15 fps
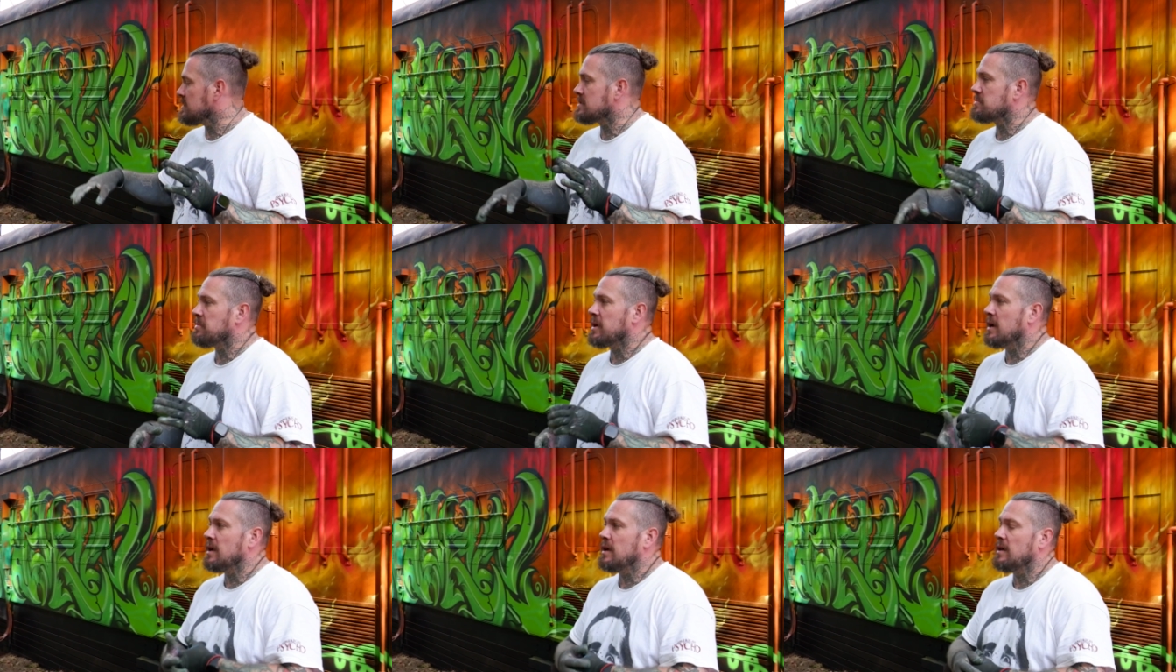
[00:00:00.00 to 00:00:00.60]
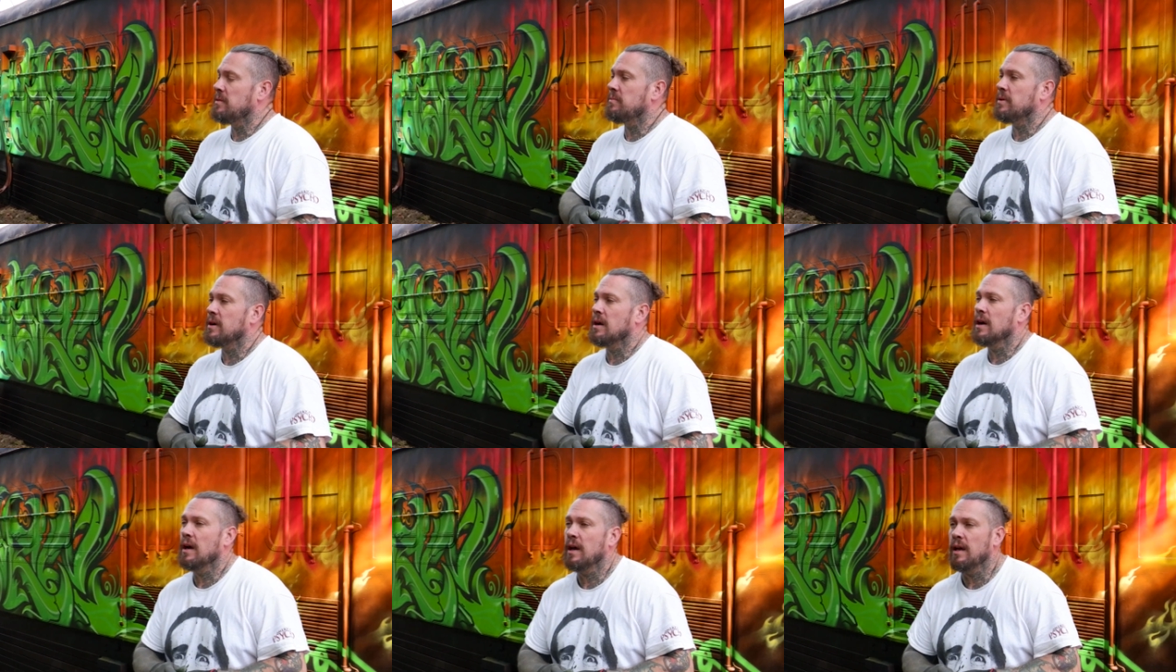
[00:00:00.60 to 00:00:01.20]
were inspired
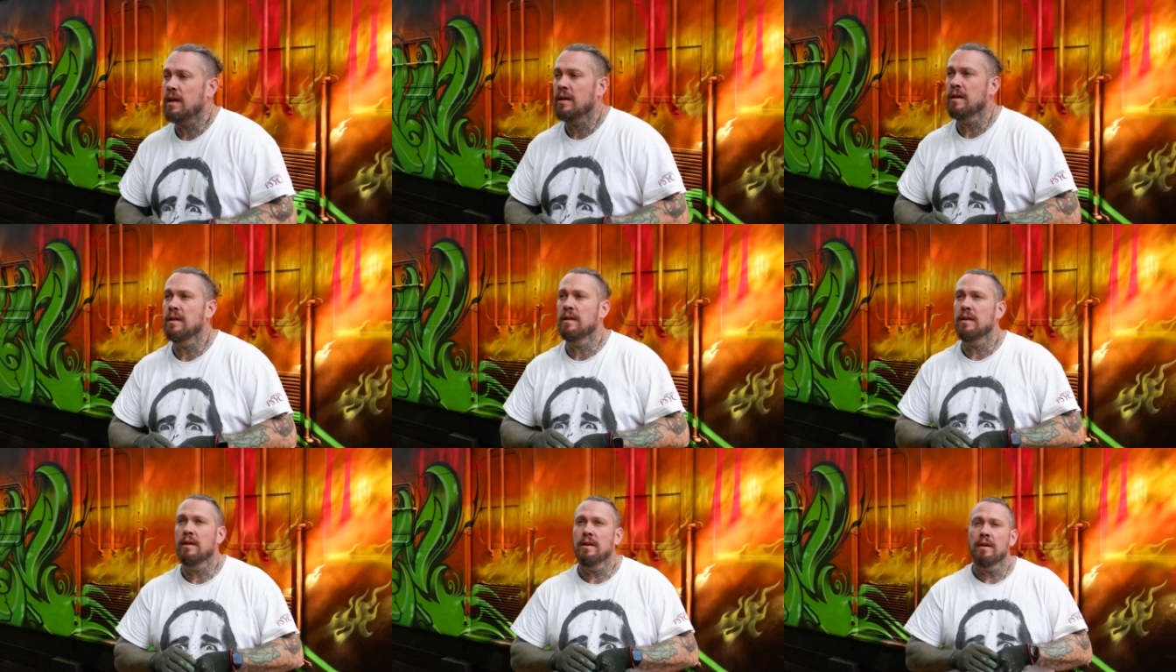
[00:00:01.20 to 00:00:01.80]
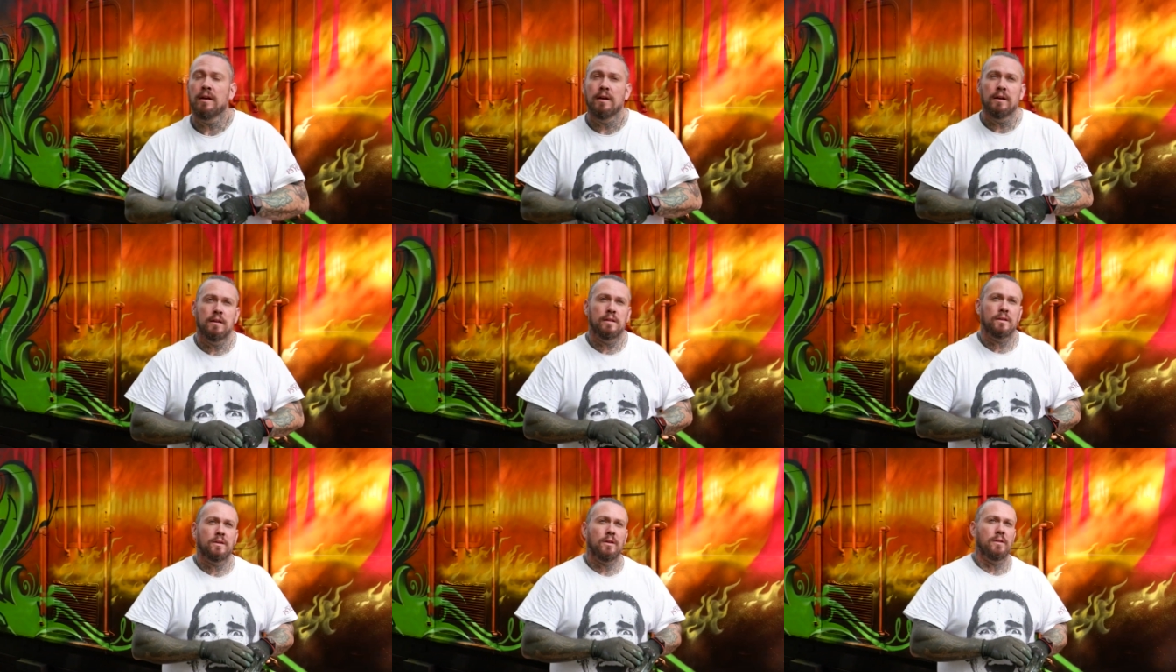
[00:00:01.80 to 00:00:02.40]
by
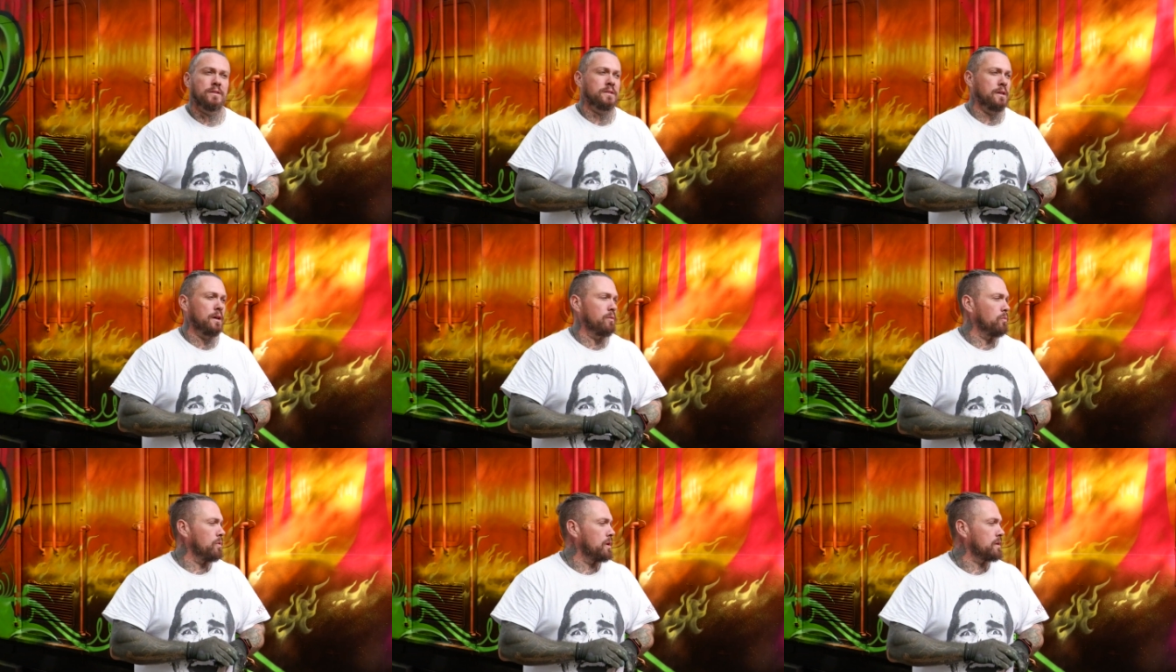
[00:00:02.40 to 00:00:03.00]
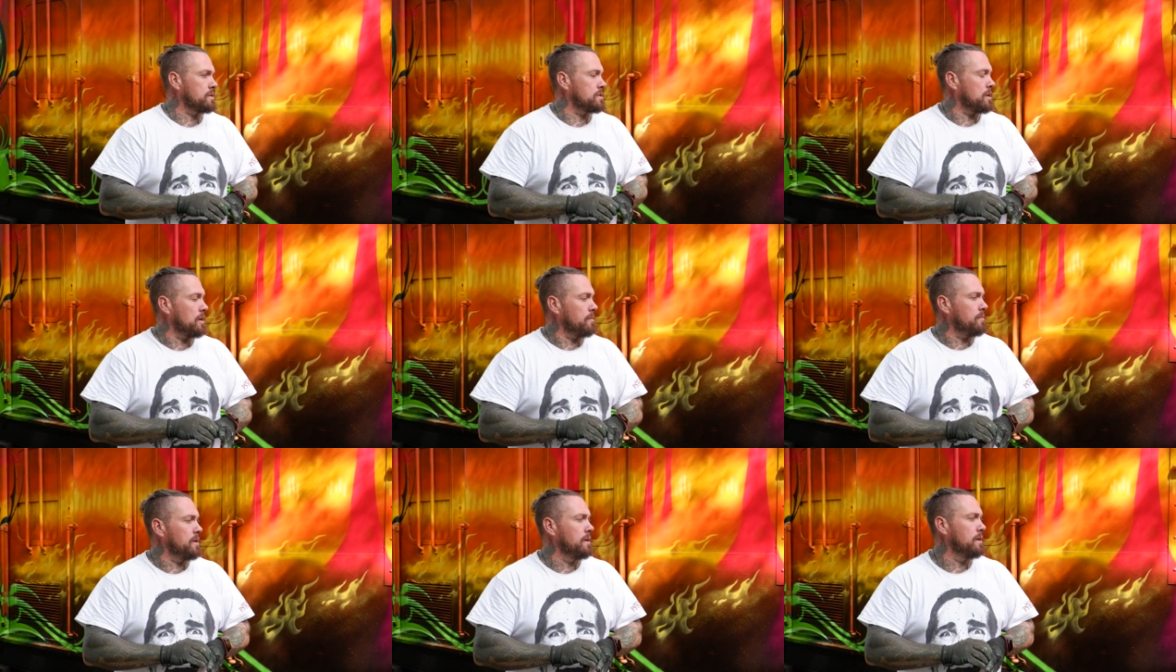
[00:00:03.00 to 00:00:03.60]
the co-design
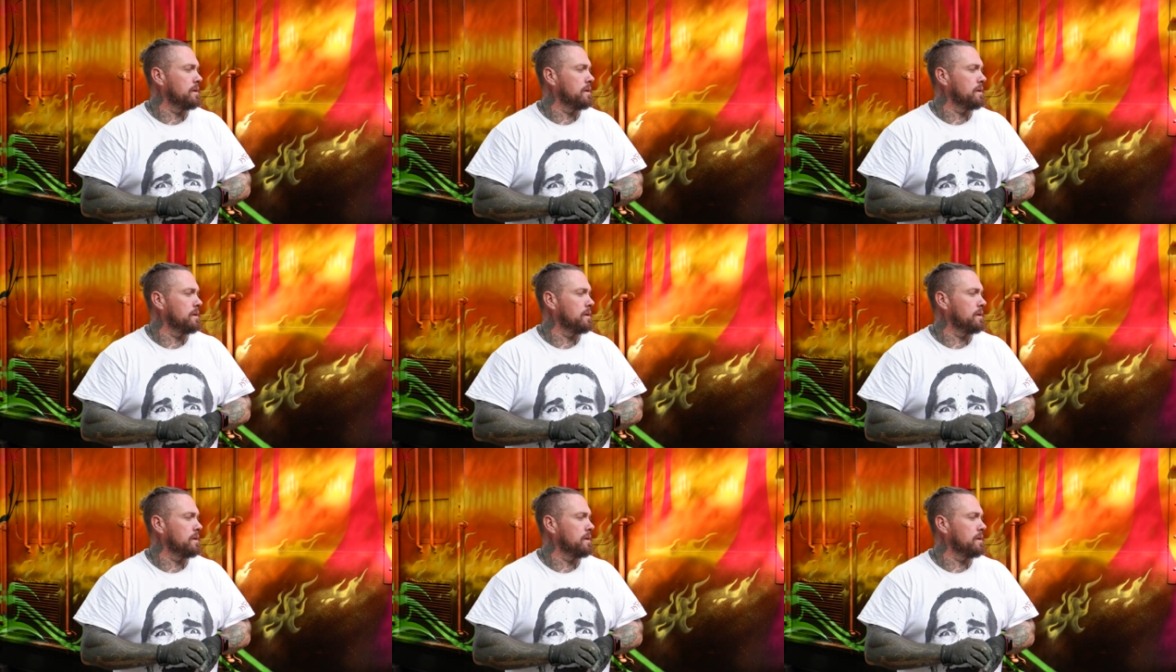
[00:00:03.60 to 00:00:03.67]
workshop.